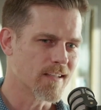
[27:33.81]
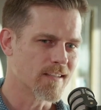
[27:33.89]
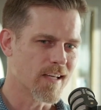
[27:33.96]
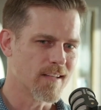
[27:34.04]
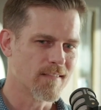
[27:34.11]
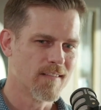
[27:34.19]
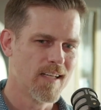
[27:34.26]
And
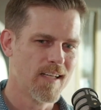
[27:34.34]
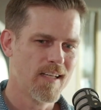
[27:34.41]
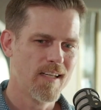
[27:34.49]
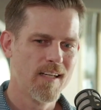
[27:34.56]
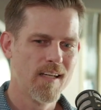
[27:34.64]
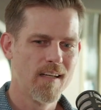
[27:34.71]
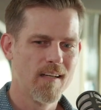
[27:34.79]
then
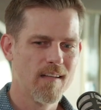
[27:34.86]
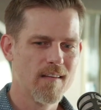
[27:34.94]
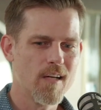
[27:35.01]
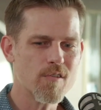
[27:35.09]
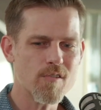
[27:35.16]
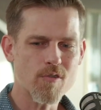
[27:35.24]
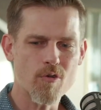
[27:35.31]

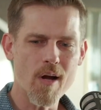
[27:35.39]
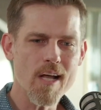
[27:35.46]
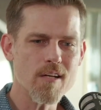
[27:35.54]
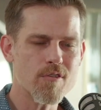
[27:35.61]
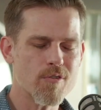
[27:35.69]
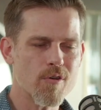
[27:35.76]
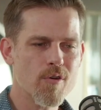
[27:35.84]
there's
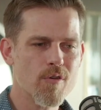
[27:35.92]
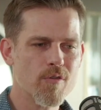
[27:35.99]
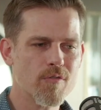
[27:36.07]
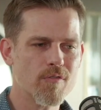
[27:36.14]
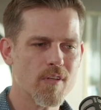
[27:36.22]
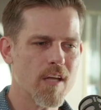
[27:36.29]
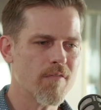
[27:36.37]
great
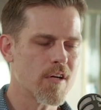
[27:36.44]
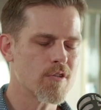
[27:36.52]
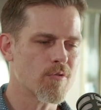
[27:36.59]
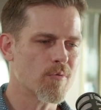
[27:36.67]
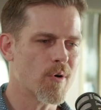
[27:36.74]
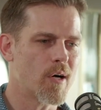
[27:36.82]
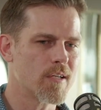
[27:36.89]
truth, even as
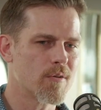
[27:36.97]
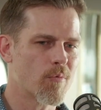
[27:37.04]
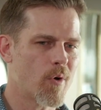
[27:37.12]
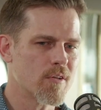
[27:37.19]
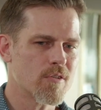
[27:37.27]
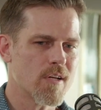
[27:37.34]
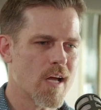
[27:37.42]
you
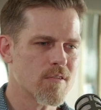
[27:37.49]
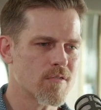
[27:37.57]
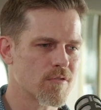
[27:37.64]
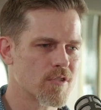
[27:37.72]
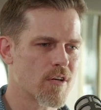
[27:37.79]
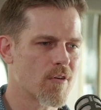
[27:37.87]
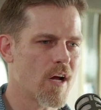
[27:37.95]
watch National
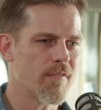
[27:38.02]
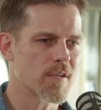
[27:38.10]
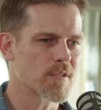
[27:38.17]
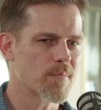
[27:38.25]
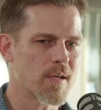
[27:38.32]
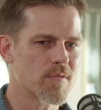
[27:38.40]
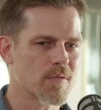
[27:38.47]
Geographic
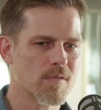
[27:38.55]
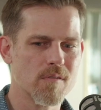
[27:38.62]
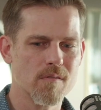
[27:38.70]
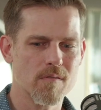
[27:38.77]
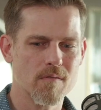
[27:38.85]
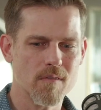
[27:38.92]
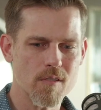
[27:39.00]

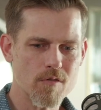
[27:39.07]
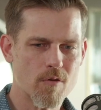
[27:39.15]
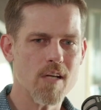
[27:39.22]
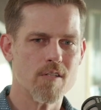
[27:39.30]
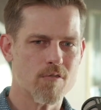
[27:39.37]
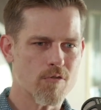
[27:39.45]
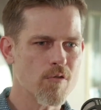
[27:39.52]
specials, there's
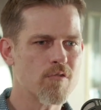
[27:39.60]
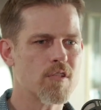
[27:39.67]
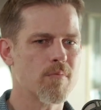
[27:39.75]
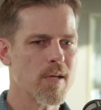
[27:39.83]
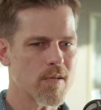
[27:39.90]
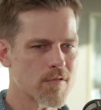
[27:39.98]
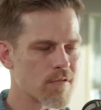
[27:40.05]
great truth to
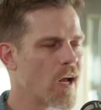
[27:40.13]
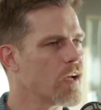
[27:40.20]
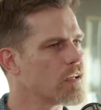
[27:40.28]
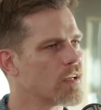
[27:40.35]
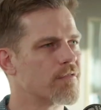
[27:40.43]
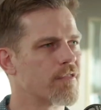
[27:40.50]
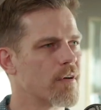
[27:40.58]
be
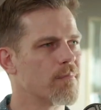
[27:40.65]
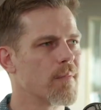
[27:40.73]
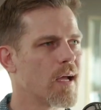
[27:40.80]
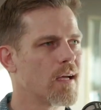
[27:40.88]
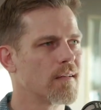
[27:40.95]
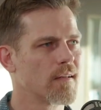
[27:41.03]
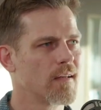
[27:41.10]
extracted from that.